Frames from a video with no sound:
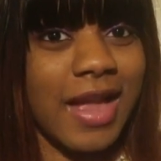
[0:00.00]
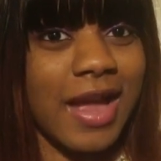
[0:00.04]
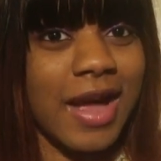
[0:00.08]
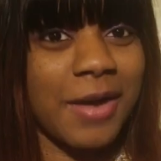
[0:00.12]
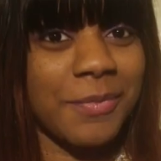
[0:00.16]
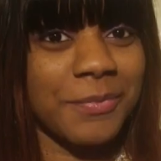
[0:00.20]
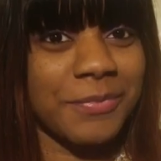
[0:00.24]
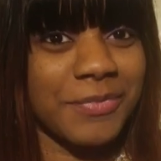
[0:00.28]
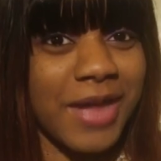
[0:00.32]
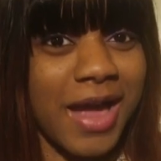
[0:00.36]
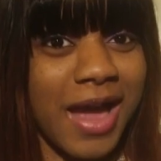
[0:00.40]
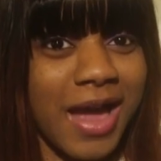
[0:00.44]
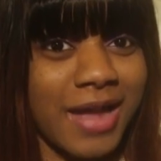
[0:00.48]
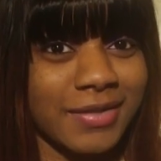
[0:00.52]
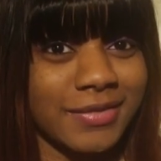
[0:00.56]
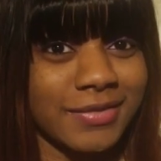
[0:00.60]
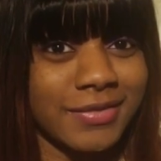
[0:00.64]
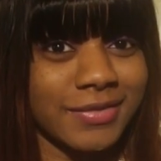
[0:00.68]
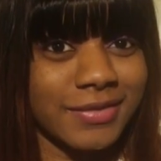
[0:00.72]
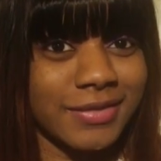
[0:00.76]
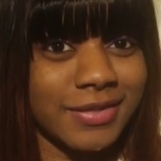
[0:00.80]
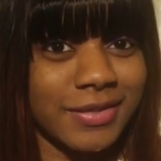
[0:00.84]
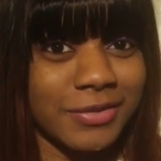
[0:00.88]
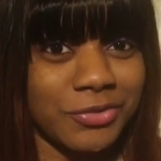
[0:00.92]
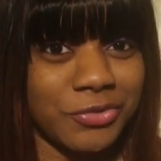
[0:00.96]
I'm not
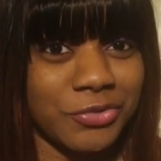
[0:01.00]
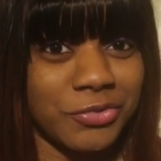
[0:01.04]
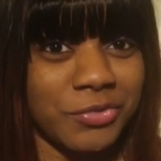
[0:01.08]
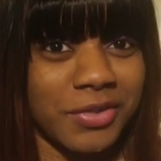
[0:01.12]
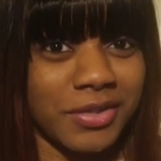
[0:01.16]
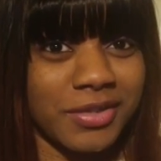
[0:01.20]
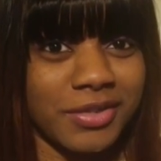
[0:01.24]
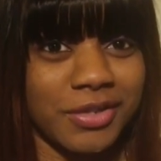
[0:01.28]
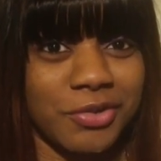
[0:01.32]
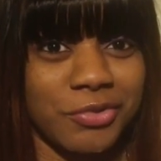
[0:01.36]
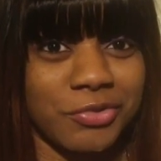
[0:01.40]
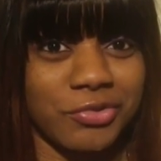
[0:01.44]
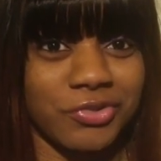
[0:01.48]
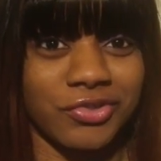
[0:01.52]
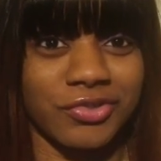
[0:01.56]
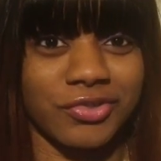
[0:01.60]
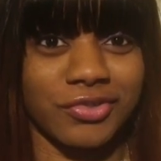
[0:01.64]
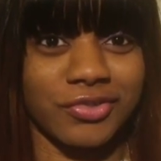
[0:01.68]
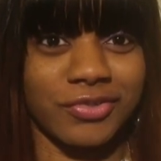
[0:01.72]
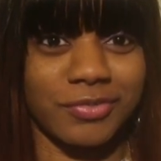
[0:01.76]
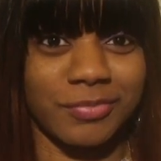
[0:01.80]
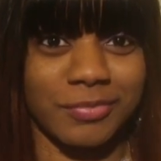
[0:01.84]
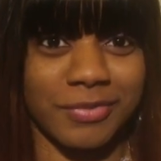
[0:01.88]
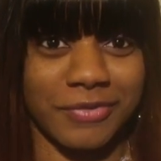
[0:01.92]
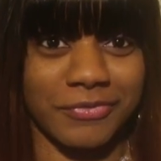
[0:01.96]
good at doing closure.
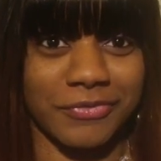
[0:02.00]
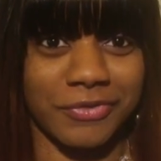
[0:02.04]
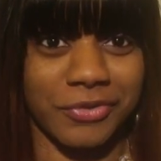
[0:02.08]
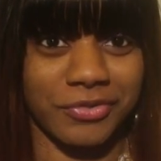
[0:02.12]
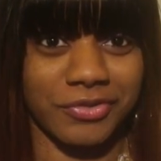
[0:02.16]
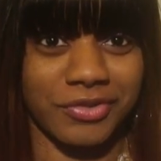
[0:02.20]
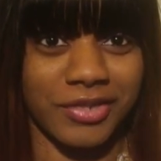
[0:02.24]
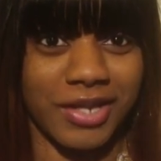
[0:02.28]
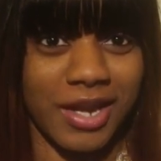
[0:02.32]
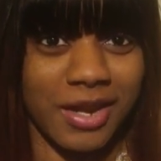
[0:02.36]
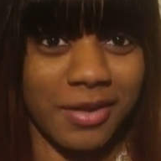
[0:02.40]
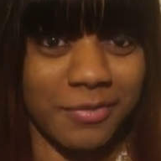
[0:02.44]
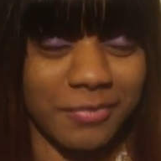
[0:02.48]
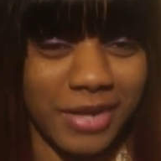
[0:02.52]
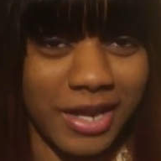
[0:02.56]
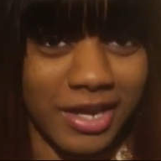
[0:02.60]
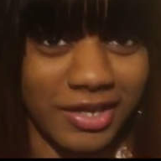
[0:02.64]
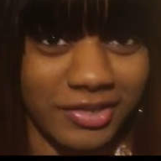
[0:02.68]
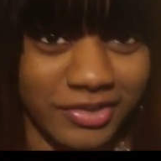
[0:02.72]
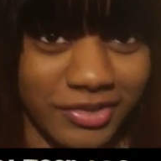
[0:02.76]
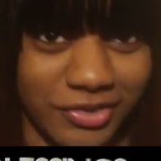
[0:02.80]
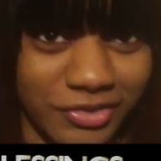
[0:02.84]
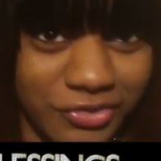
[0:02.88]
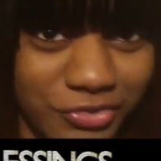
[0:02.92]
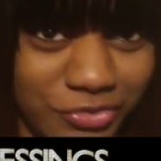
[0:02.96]
This is my first time
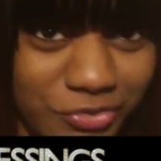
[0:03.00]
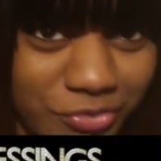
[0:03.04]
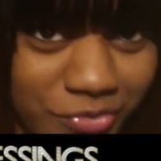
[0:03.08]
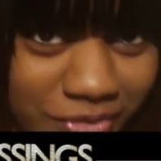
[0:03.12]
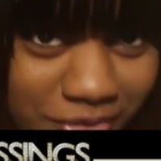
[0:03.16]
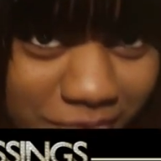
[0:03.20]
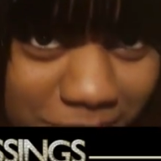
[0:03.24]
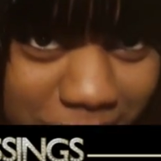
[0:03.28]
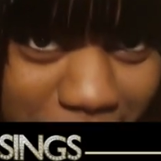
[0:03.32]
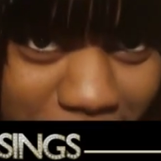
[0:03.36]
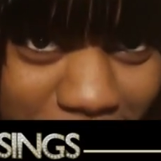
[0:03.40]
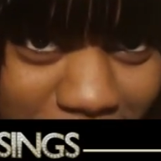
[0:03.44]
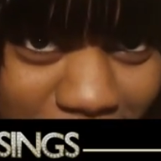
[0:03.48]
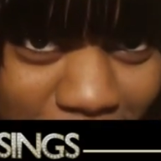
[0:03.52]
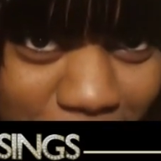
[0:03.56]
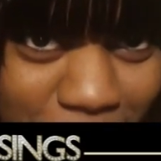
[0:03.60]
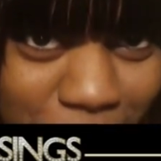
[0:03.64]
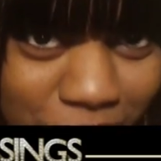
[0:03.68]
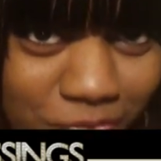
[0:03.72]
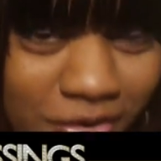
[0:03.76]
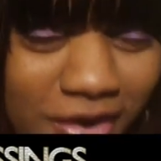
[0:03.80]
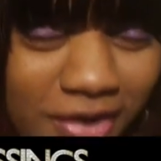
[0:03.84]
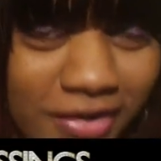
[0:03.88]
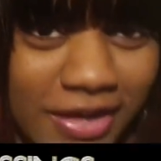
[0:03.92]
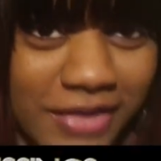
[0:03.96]
actually doing it, but
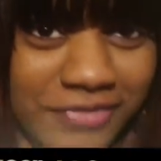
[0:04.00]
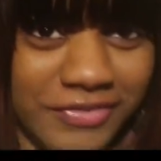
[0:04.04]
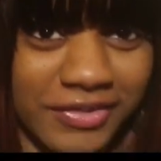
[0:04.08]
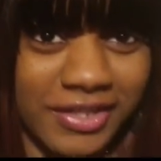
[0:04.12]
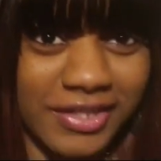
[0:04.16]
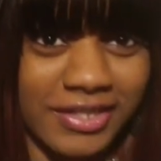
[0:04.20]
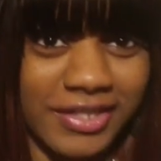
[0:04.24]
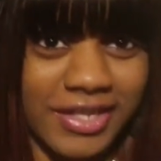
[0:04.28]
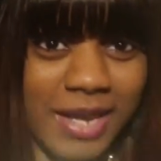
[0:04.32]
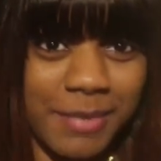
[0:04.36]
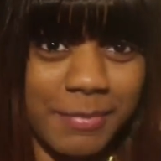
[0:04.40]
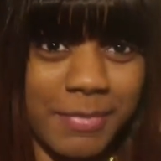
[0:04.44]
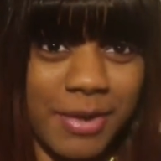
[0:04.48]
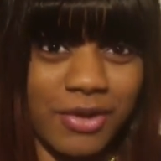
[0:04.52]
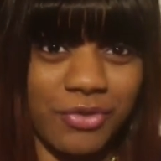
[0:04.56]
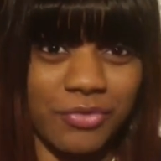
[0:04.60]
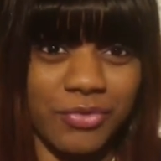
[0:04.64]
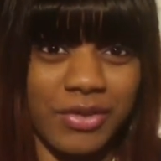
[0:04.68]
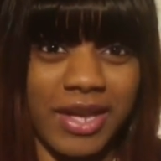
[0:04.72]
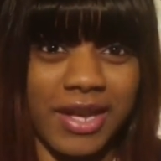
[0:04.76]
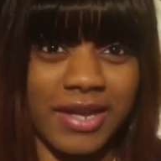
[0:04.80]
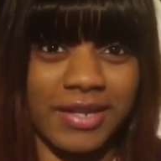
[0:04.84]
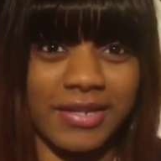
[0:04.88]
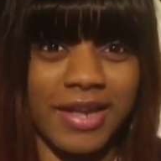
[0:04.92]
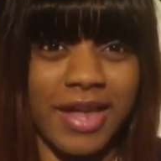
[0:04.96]
overall I think it came out
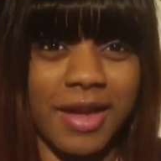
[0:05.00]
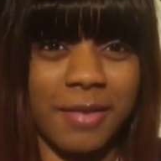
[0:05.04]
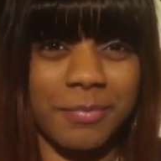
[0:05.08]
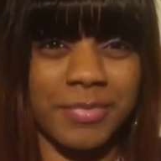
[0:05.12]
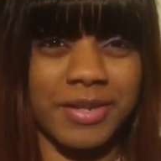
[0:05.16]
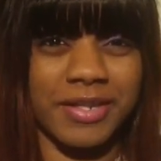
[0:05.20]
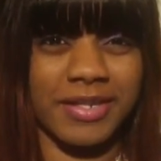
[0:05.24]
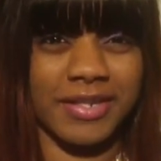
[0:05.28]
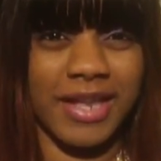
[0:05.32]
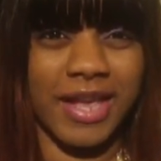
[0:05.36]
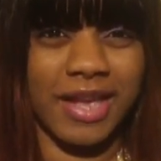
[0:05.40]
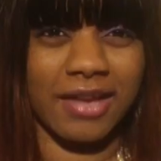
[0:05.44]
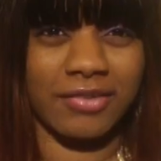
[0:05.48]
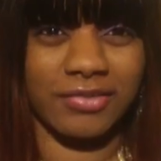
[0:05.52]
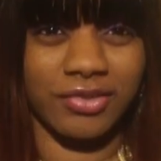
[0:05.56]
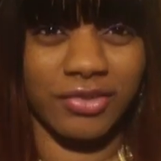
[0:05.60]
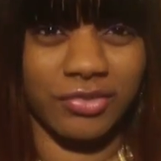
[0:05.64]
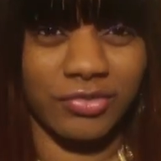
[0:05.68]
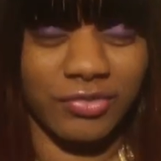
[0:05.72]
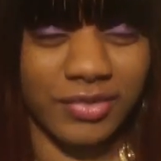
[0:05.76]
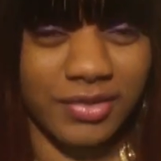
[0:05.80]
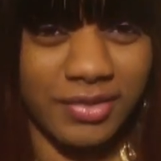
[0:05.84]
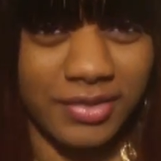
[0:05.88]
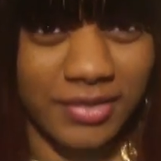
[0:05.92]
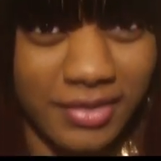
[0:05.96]
okay, and I've been down
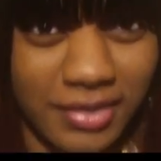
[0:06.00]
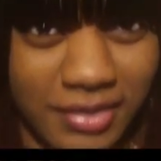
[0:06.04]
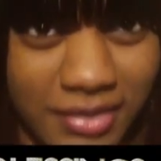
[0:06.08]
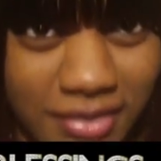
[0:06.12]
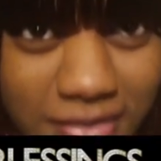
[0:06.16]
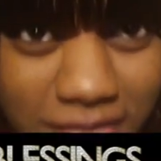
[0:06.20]
so you can see